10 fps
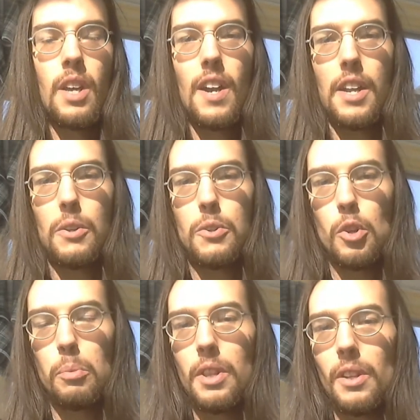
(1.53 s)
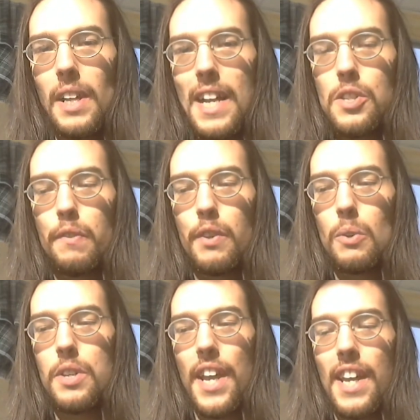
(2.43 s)
All right, YouTube. In the last
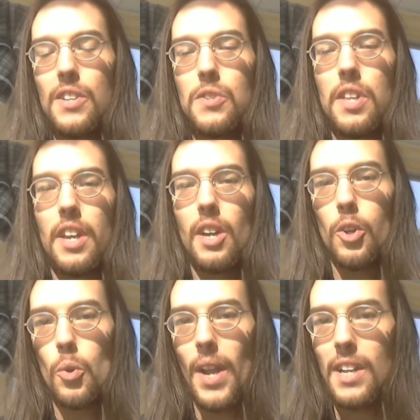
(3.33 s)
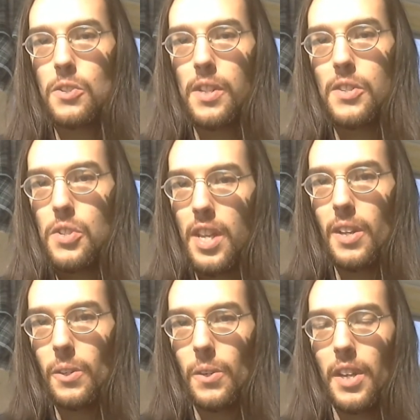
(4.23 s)
few days, the Craigslist
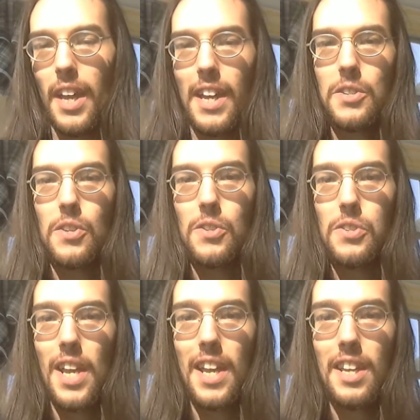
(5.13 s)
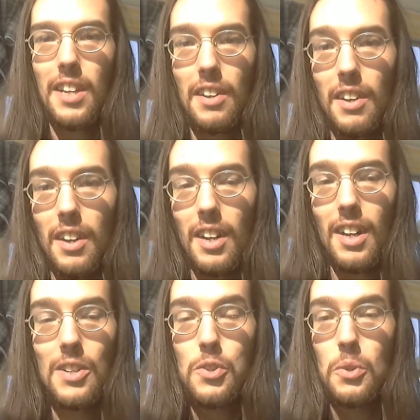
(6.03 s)
killer case has taken
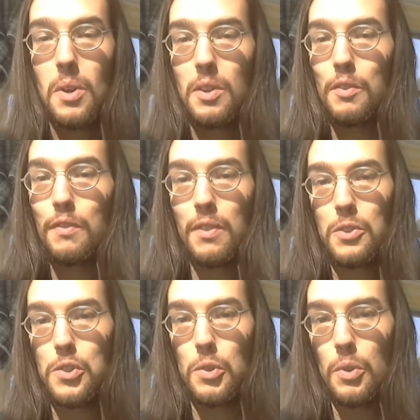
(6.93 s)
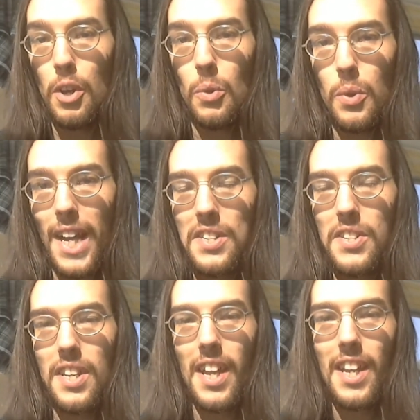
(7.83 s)
a sort of
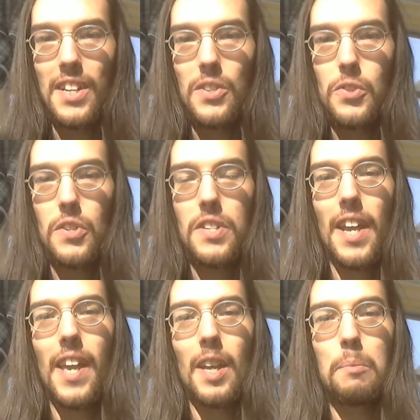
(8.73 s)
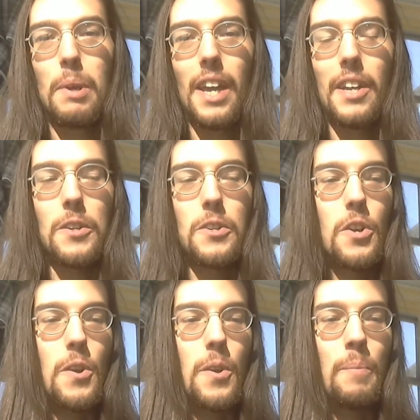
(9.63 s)
pseudo-1980s satanic panic
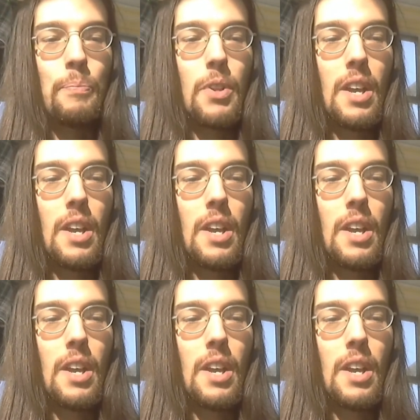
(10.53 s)
turn,